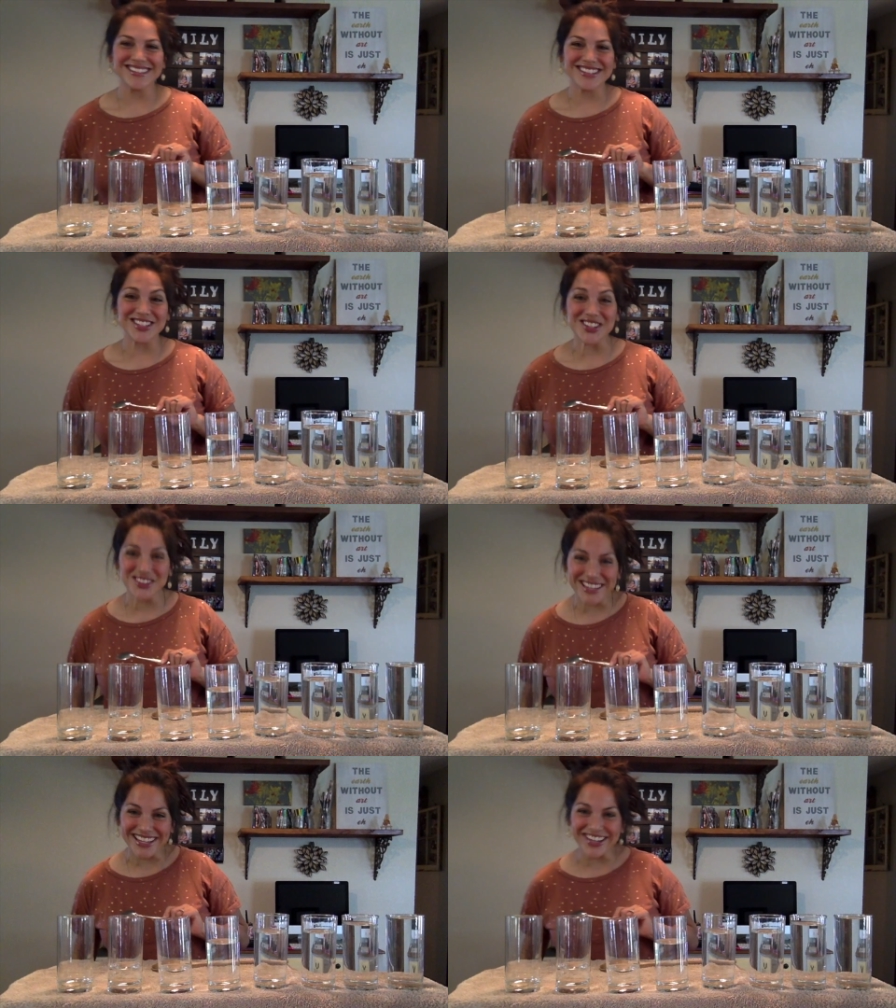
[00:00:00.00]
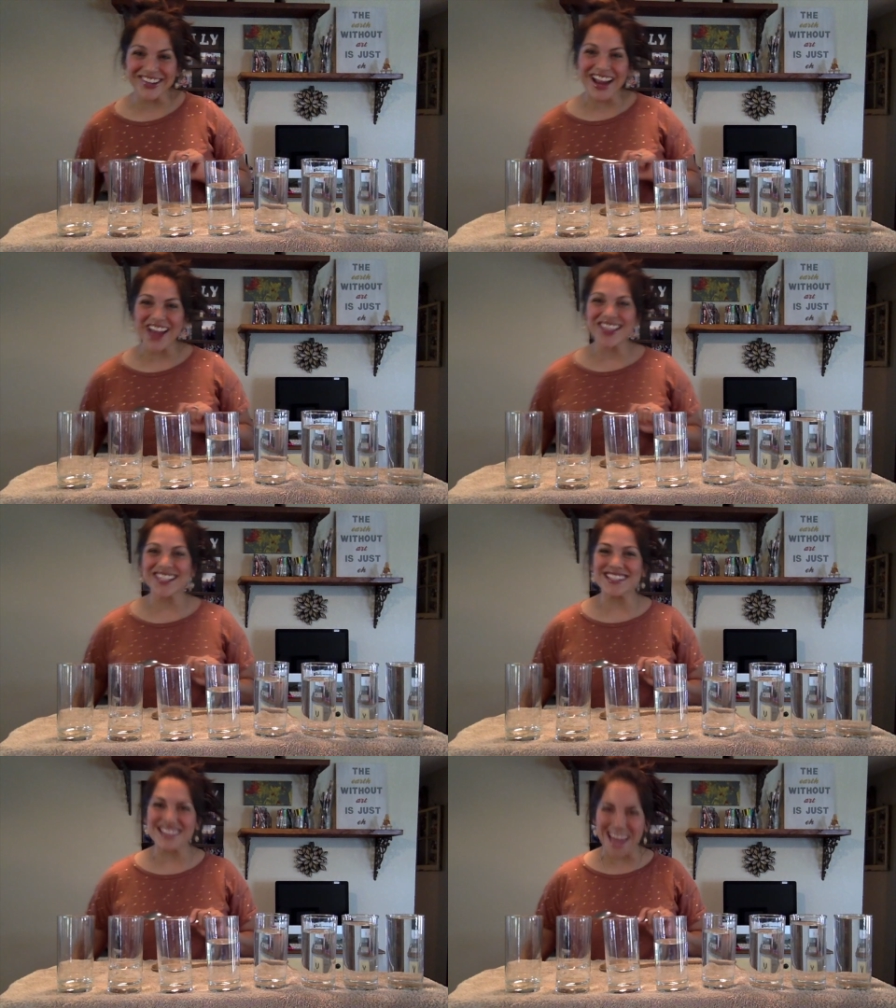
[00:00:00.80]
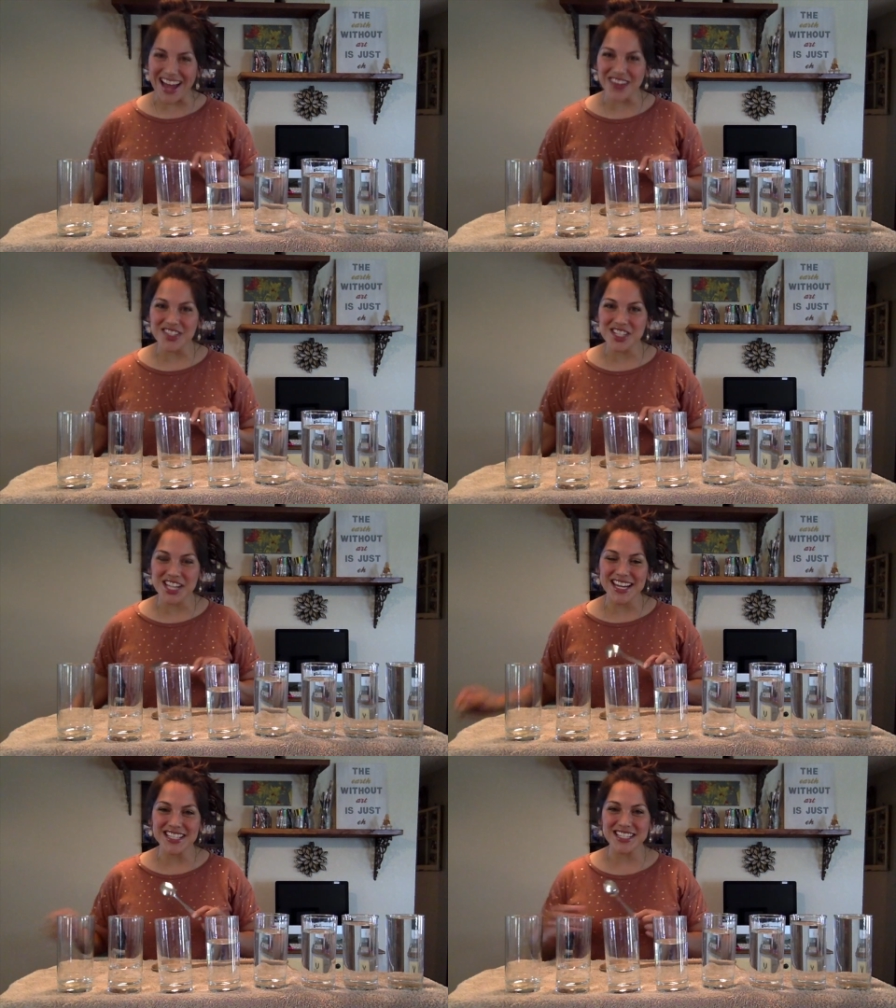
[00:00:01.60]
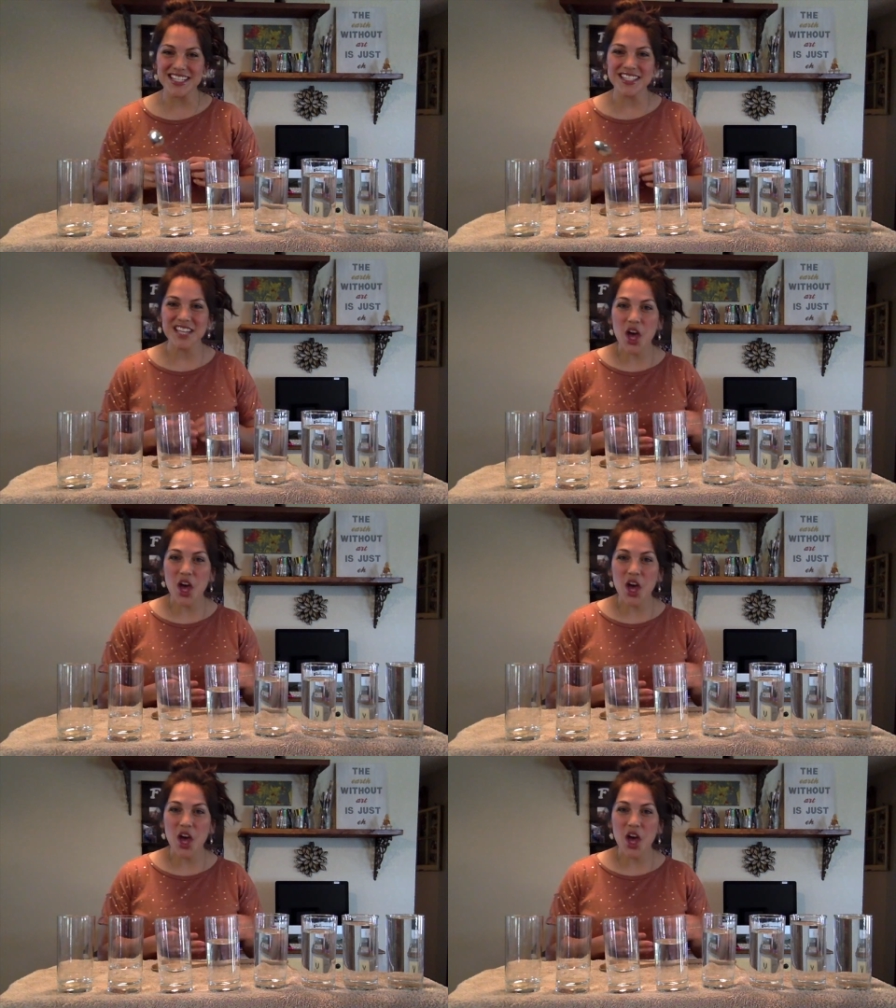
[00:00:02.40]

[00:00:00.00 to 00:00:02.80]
Do you hear how the sound changes?